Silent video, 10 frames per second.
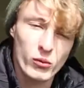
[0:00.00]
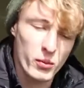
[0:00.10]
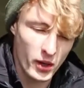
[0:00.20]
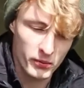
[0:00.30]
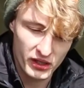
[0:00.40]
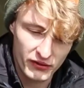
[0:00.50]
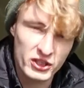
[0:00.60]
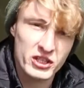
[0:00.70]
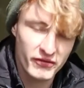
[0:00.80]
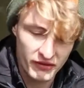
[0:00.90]
my bottom bait
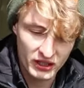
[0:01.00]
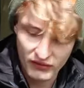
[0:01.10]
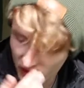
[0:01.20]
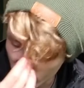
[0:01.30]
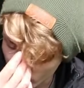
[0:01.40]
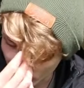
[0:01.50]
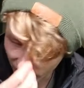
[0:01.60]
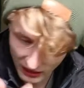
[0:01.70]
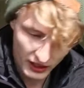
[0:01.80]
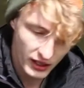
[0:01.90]
fishing, feeder fishing, stuff
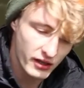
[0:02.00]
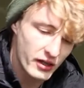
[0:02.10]
like that.